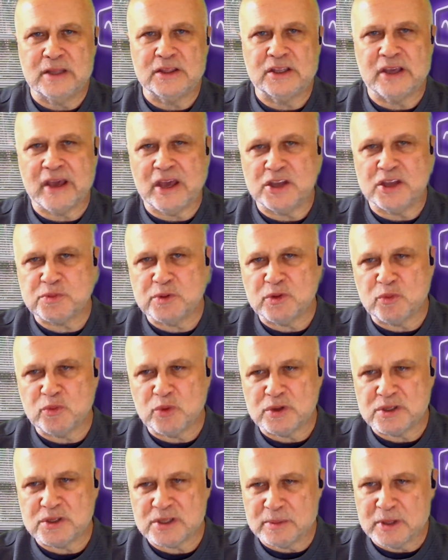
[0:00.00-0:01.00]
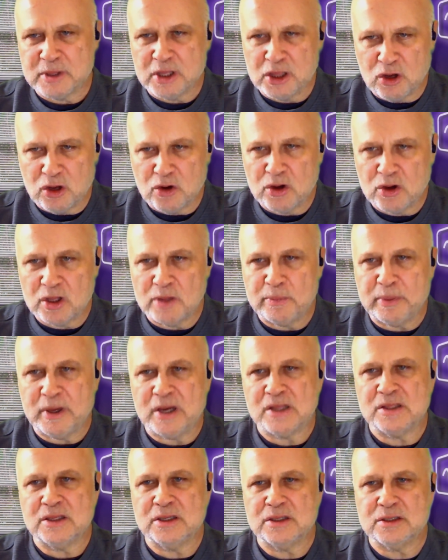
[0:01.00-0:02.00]
engagement with some of the local
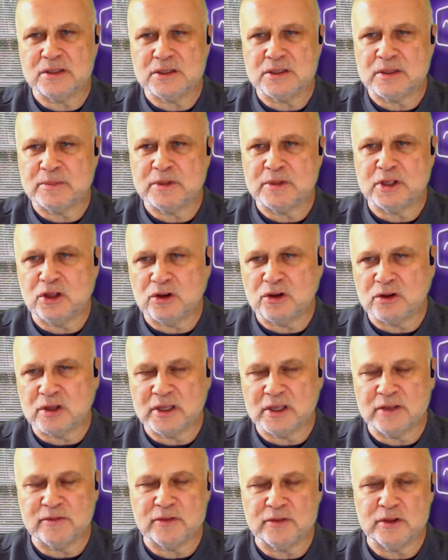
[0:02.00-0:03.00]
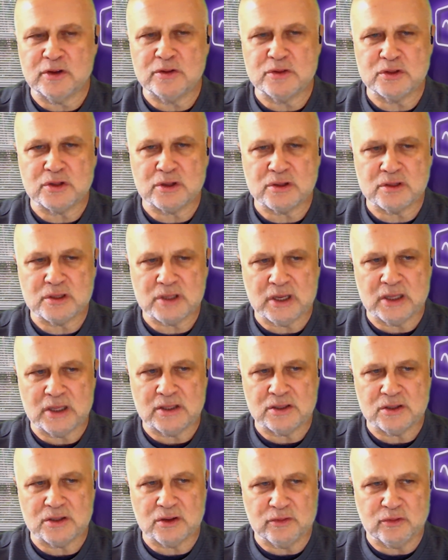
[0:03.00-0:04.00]
pundits, some of the local
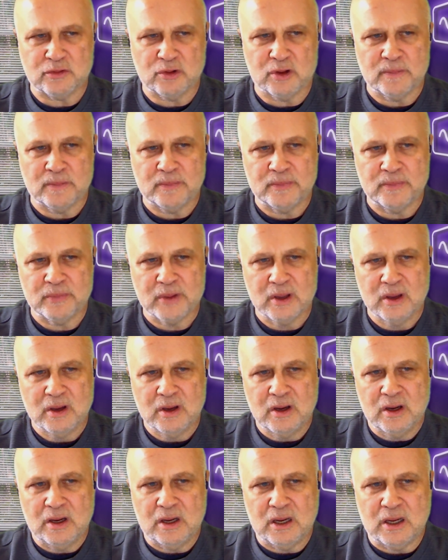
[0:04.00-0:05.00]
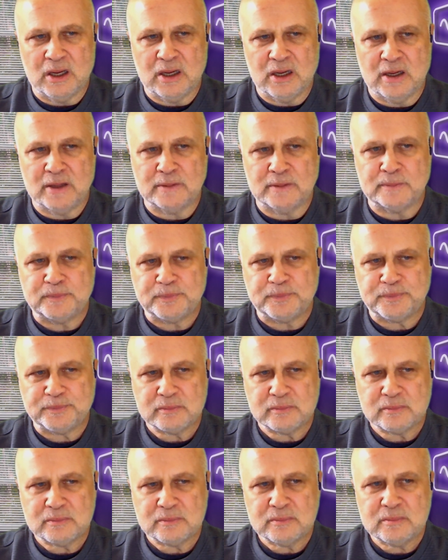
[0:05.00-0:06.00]
influencers, and so forth. And
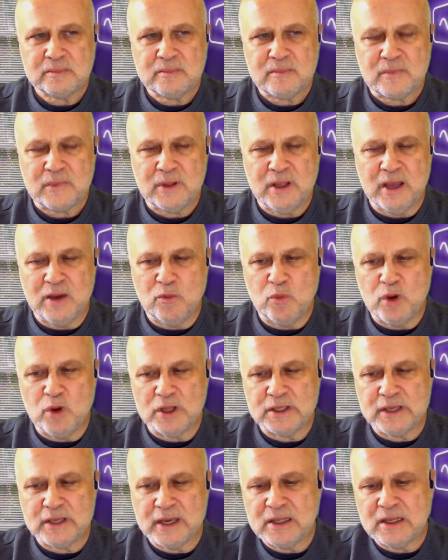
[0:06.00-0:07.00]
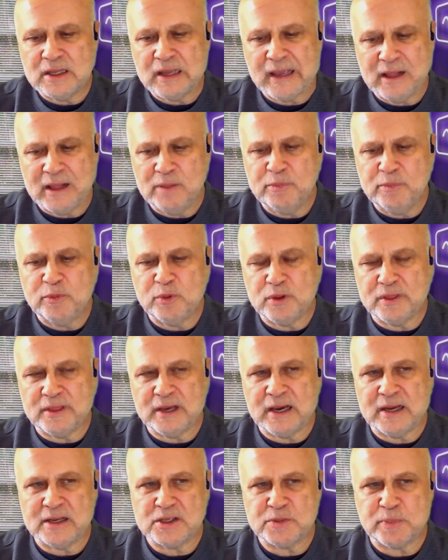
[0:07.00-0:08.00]
what can help
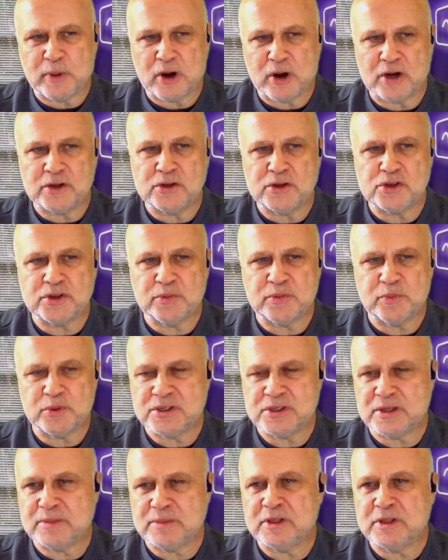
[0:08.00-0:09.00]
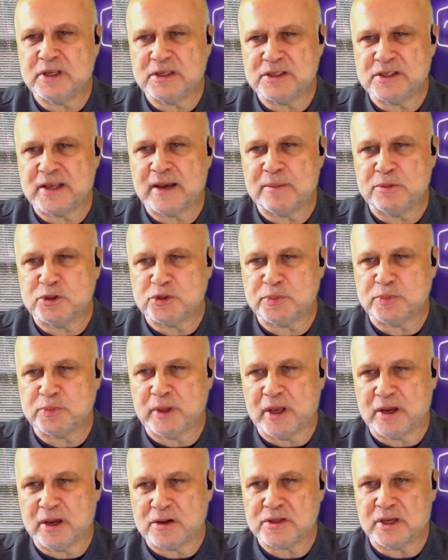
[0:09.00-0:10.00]
with that is partnership with some of the
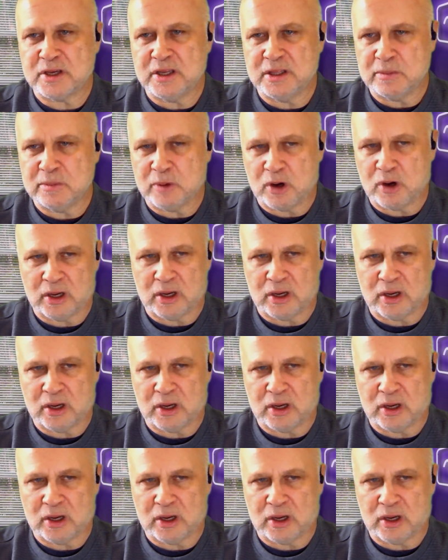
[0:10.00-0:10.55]
established players in the